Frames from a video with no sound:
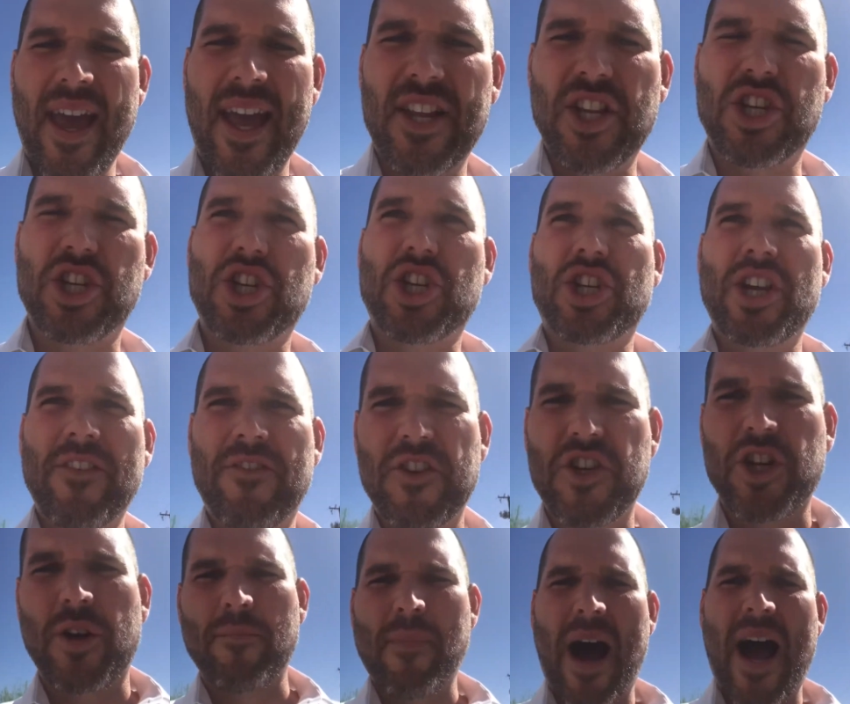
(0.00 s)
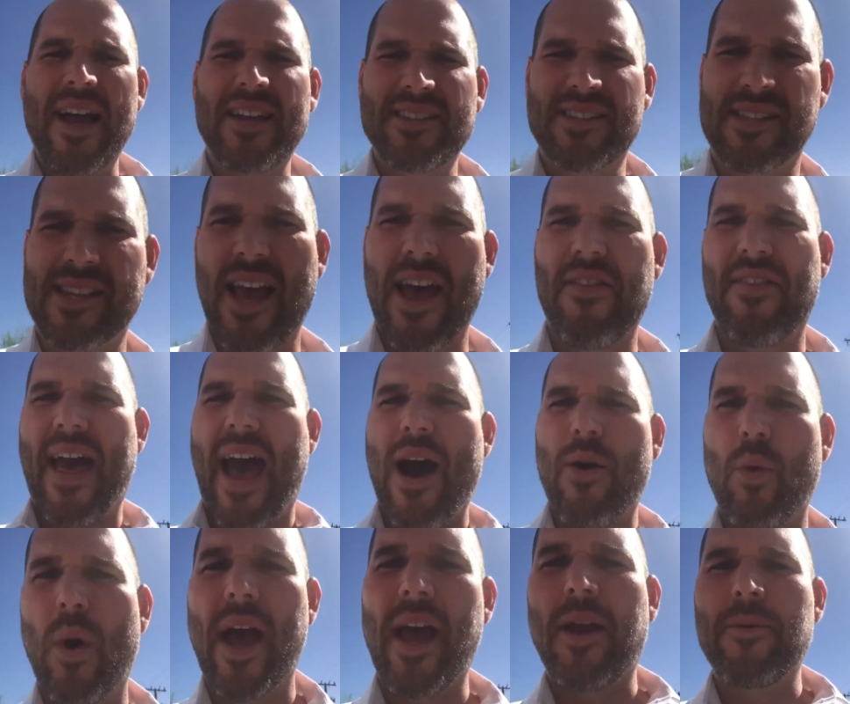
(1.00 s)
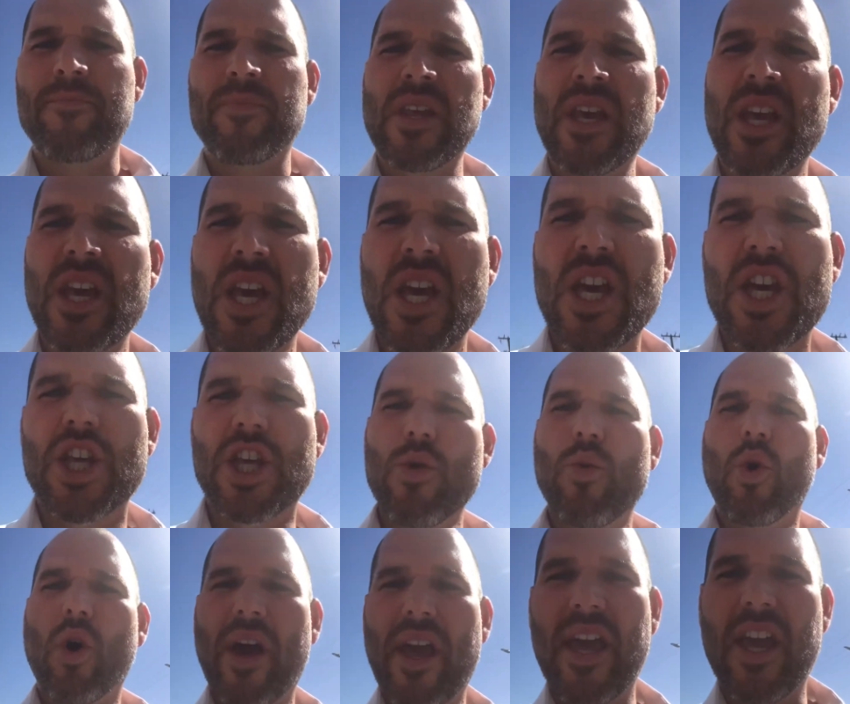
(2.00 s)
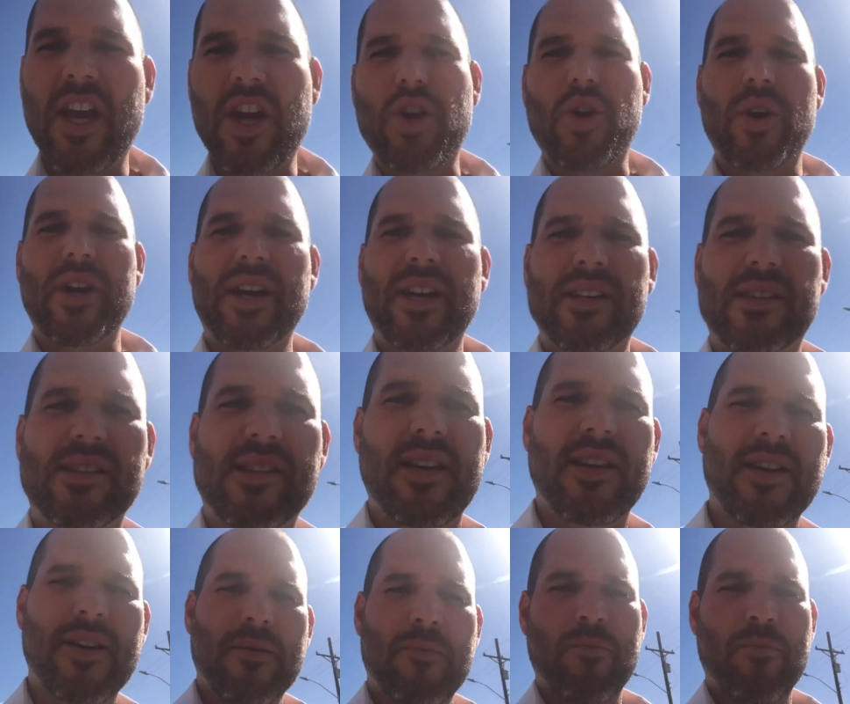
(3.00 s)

and shift your mindset that way, you will increase